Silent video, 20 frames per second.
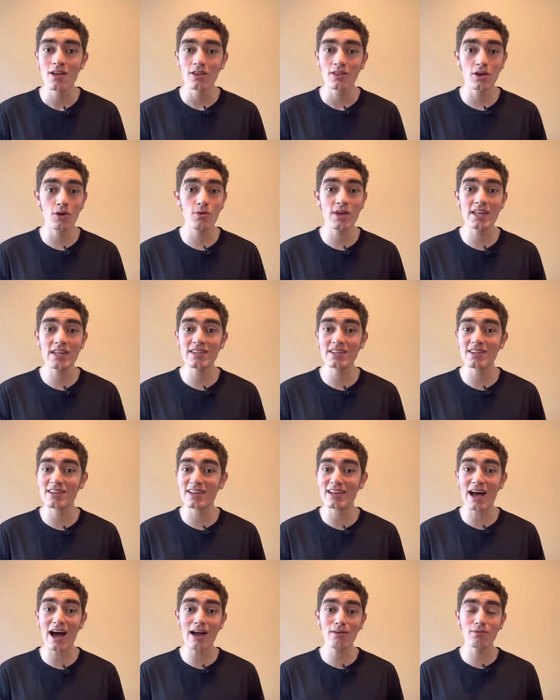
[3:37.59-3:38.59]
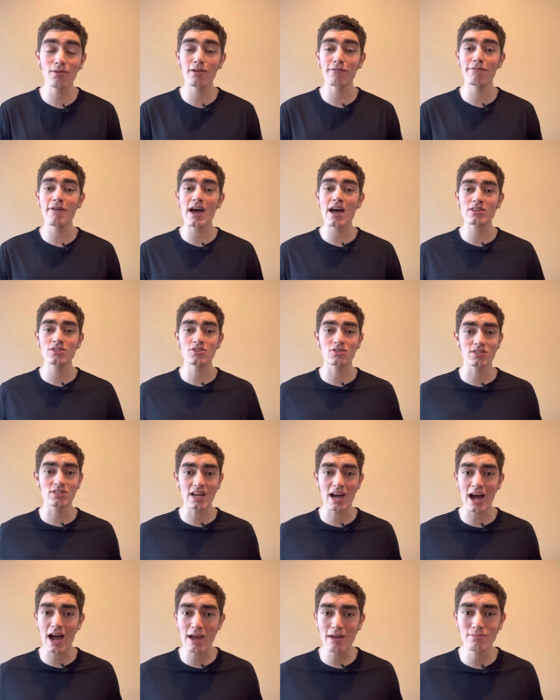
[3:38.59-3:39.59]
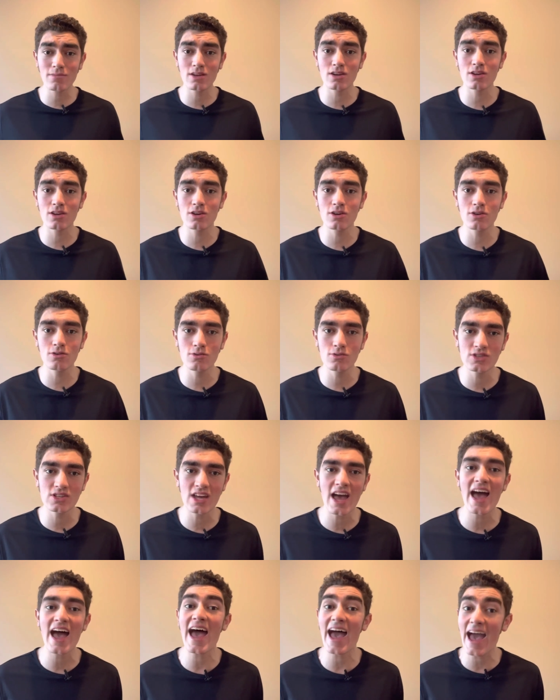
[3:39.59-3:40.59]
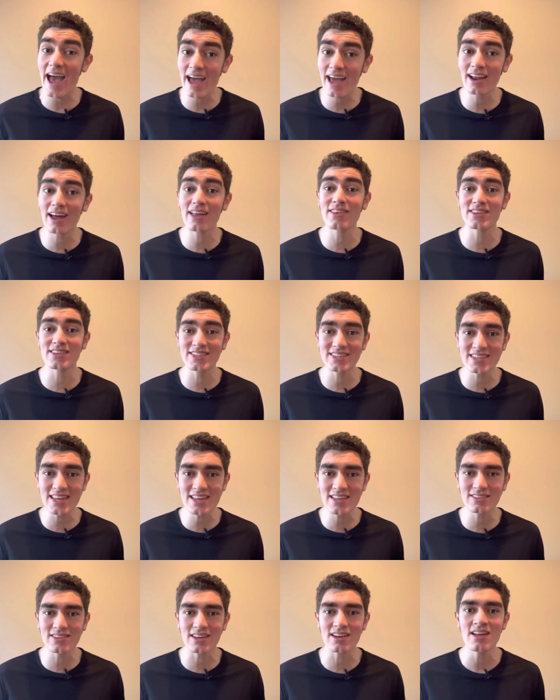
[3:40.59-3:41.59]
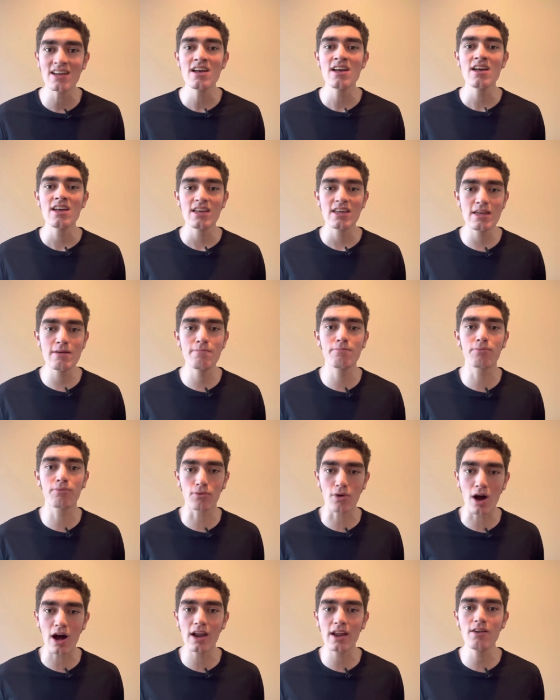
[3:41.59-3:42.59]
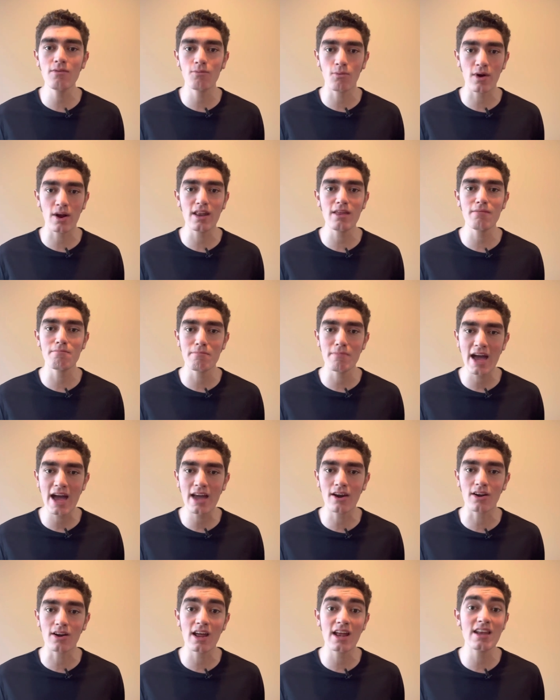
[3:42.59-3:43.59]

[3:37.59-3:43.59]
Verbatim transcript: Though he did not run a faster time than Nuguse had on the season, he brought it when it mattered.